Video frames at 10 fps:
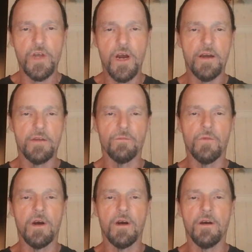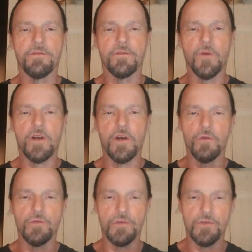taught from our
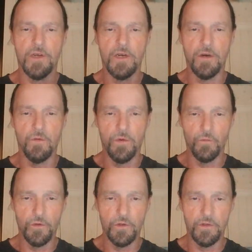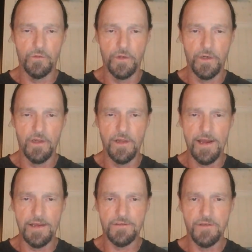coaches when we're in
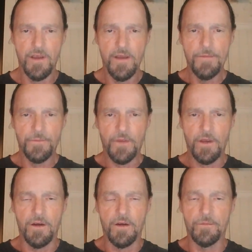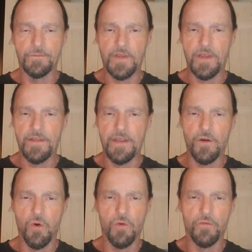class, and they
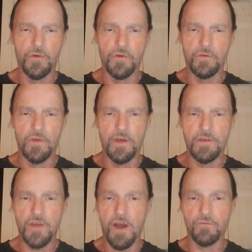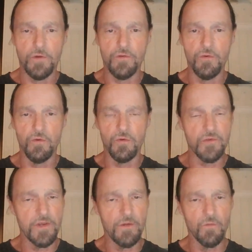go over software
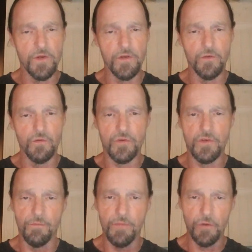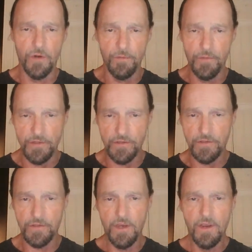tools that we use to build our
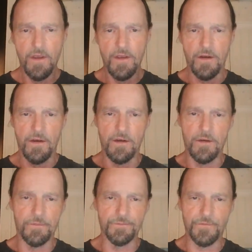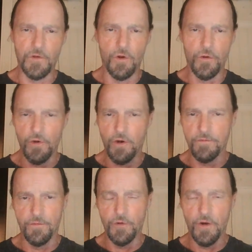business. From
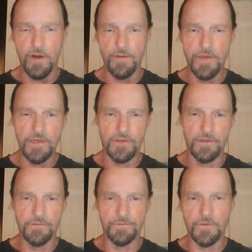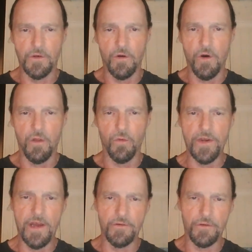your automation, all the way
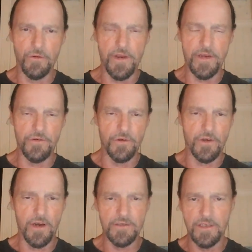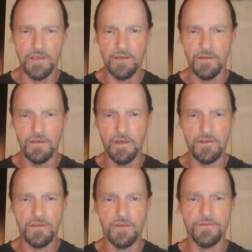down to creating your content,
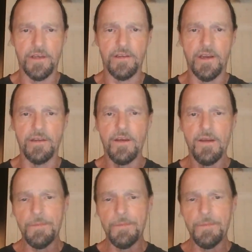stuff like that.